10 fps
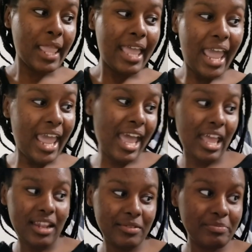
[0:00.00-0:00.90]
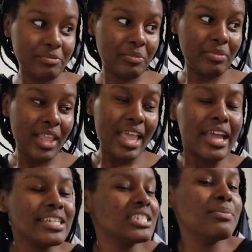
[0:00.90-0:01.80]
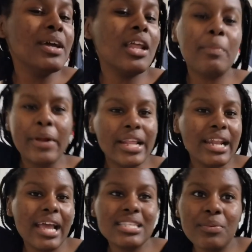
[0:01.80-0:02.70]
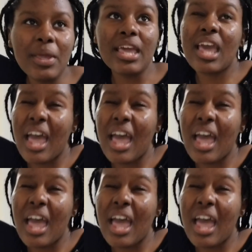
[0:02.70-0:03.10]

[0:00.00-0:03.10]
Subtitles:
And it's just been a pretty nice week.